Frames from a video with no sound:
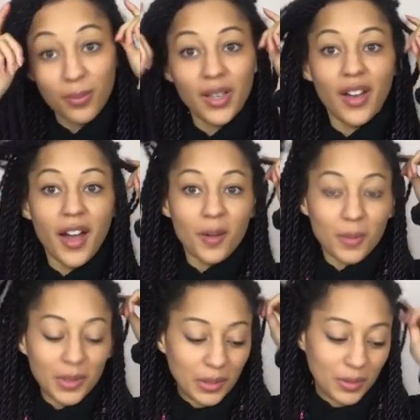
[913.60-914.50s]
But I
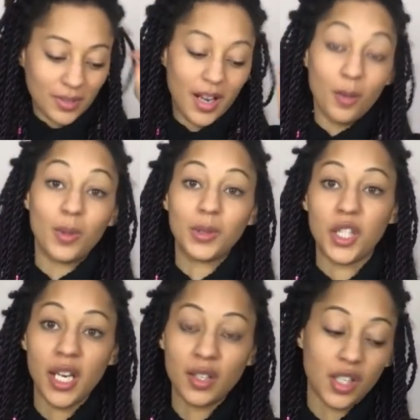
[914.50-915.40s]
will, I will
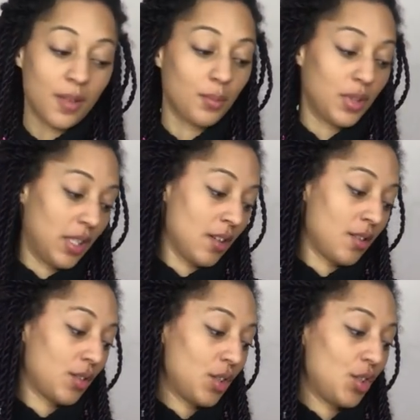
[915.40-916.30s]
change and put it
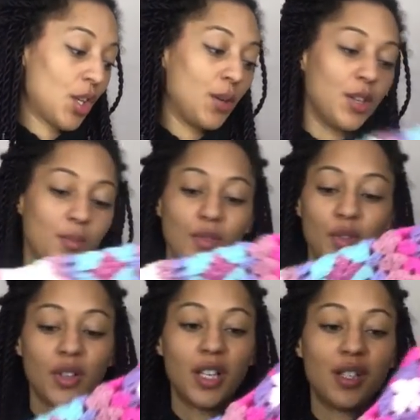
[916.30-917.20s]
on to show you
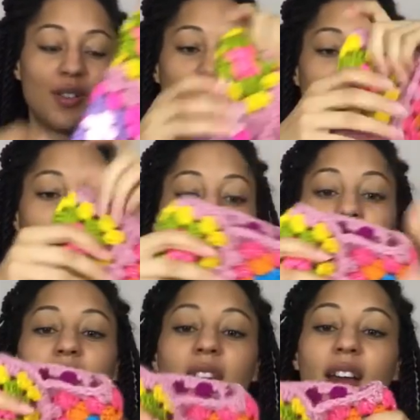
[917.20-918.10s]
before I do so.
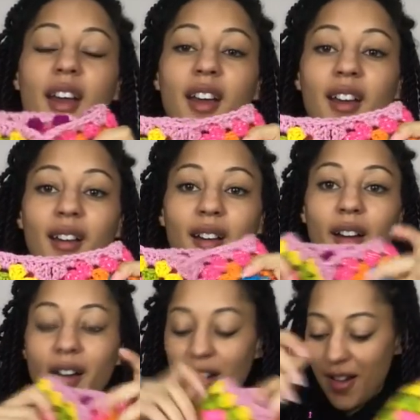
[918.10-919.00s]

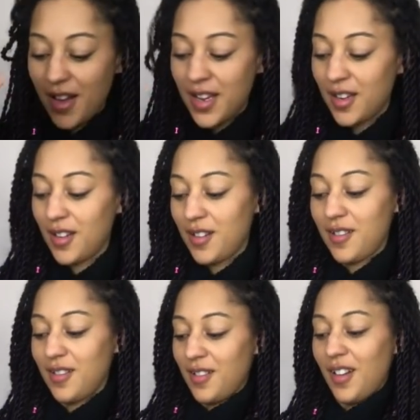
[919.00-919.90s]
I
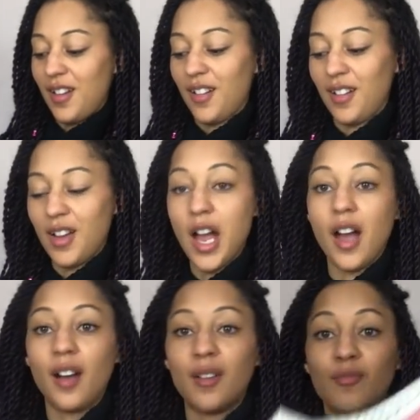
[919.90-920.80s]

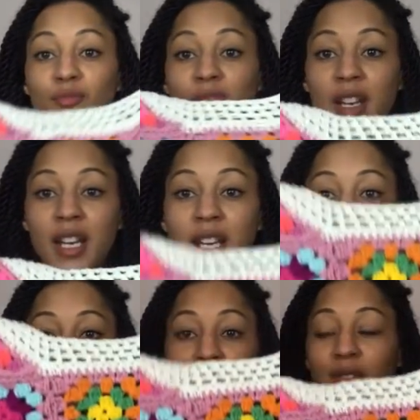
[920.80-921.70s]

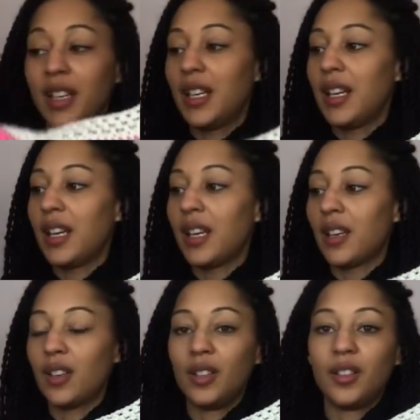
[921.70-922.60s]
really really
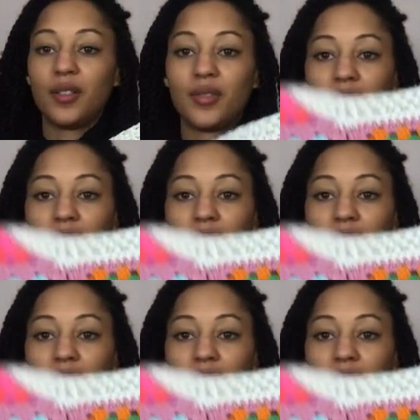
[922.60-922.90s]
love